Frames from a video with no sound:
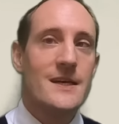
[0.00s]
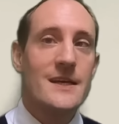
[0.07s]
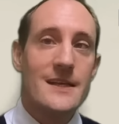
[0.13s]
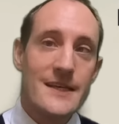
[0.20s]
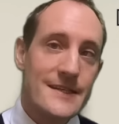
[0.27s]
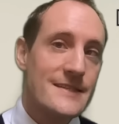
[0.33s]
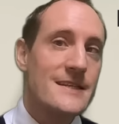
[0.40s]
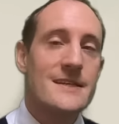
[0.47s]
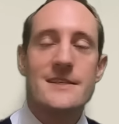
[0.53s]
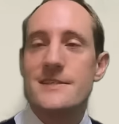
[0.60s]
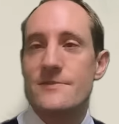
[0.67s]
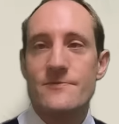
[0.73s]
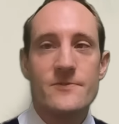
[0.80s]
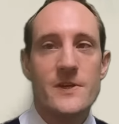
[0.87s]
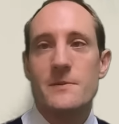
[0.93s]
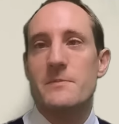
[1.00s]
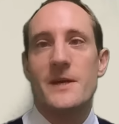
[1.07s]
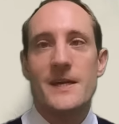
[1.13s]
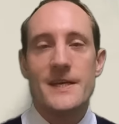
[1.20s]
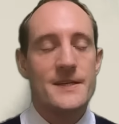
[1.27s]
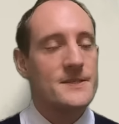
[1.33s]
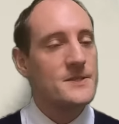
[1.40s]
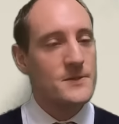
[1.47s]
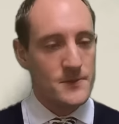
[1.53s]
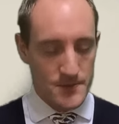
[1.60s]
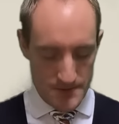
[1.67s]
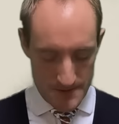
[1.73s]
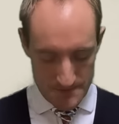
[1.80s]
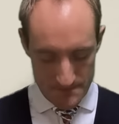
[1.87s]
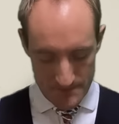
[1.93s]
elitist fee-paying
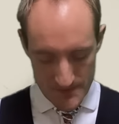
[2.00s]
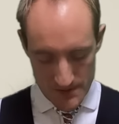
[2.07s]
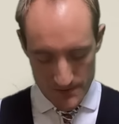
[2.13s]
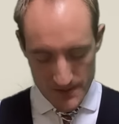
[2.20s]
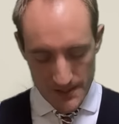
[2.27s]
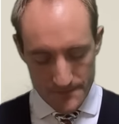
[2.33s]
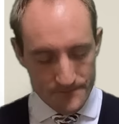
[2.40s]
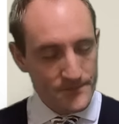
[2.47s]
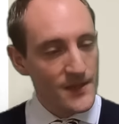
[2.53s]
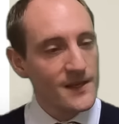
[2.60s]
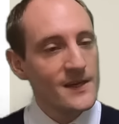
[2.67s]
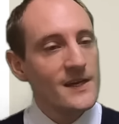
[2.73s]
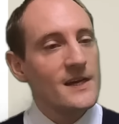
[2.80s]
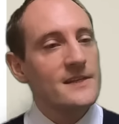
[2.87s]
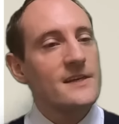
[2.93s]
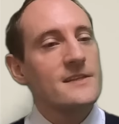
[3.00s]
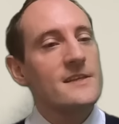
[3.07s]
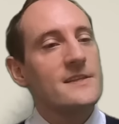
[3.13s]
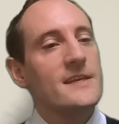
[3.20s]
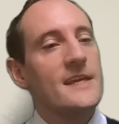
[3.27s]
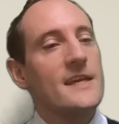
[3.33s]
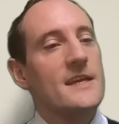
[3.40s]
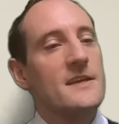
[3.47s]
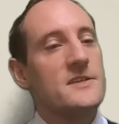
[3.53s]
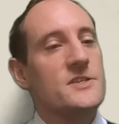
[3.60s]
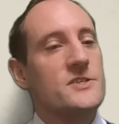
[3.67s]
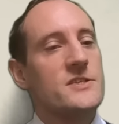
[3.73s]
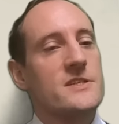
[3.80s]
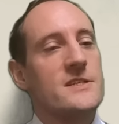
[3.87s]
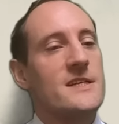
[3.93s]
schools. Okay. Another thing,
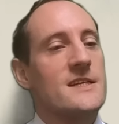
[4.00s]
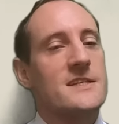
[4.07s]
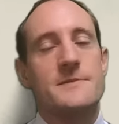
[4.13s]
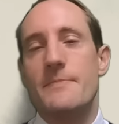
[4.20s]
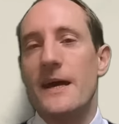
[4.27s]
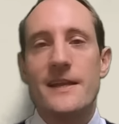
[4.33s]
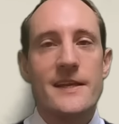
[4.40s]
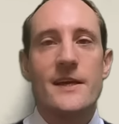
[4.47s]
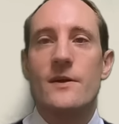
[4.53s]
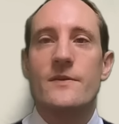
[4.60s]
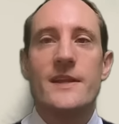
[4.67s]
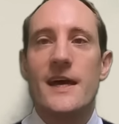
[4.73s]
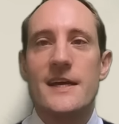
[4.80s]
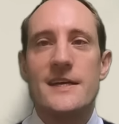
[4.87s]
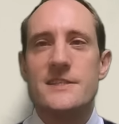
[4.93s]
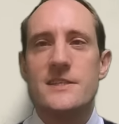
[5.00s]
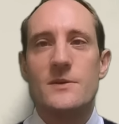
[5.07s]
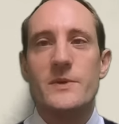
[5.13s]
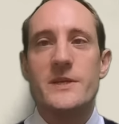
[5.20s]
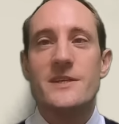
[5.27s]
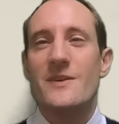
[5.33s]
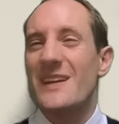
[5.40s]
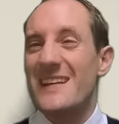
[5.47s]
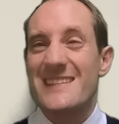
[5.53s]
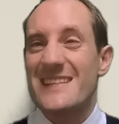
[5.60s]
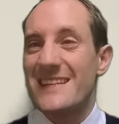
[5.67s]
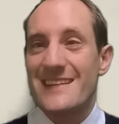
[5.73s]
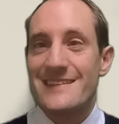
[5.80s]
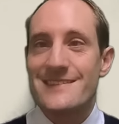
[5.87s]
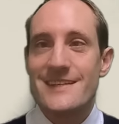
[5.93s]
just expanding on that, is that we don't
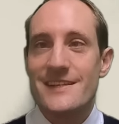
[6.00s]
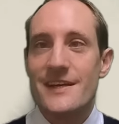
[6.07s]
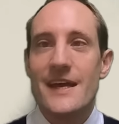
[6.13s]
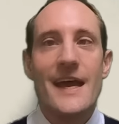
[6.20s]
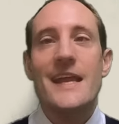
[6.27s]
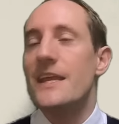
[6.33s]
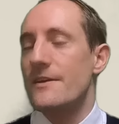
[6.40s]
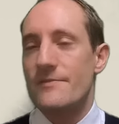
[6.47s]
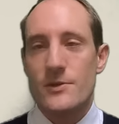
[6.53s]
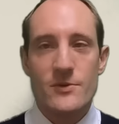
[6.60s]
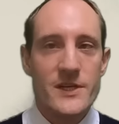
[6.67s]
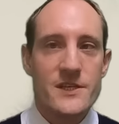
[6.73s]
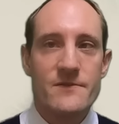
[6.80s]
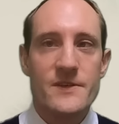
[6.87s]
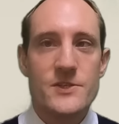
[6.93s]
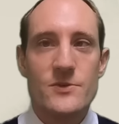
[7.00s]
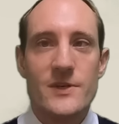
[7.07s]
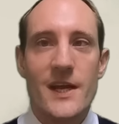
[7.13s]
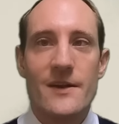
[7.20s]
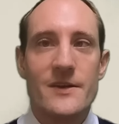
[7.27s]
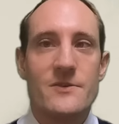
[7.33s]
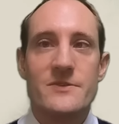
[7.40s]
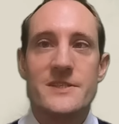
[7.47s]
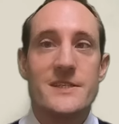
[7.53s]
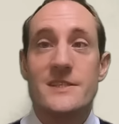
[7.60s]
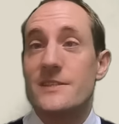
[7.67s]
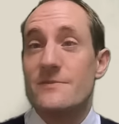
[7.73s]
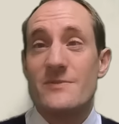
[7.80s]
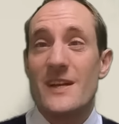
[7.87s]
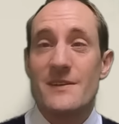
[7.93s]
actually consider any of your individual
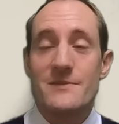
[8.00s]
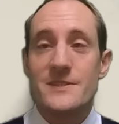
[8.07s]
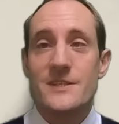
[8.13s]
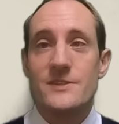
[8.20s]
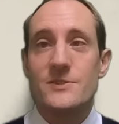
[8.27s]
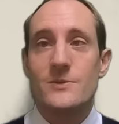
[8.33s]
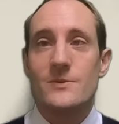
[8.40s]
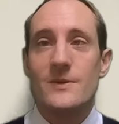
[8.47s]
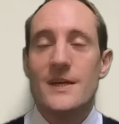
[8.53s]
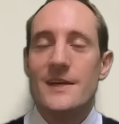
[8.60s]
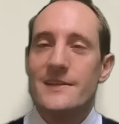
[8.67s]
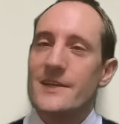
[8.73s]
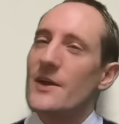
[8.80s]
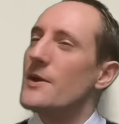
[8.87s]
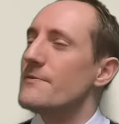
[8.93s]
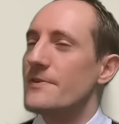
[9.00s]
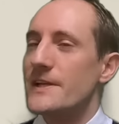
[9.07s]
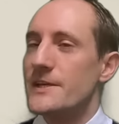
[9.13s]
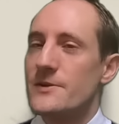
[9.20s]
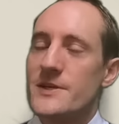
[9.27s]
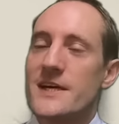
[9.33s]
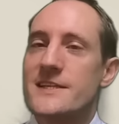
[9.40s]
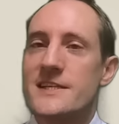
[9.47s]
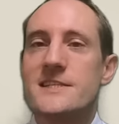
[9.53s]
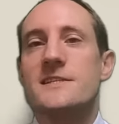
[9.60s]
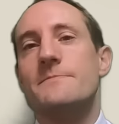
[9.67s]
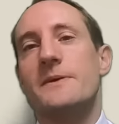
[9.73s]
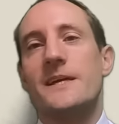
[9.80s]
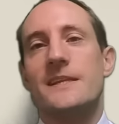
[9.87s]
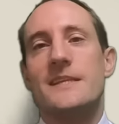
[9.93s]
characteristics of relevance at all. Now, hopefully you'd
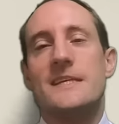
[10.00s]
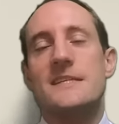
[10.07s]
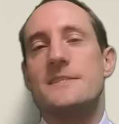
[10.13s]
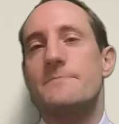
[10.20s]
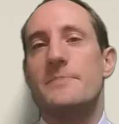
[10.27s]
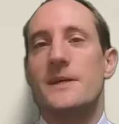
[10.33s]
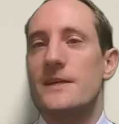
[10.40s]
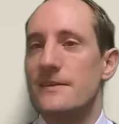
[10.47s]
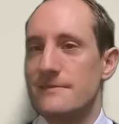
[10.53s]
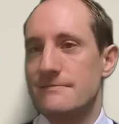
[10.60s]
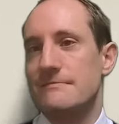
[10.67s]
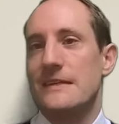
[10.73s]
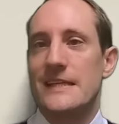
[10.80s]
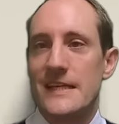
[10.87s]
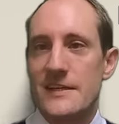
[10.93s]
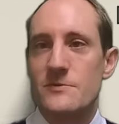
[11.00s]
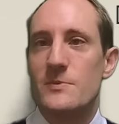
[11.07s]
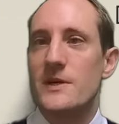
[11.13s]
anticipate this, but I think it's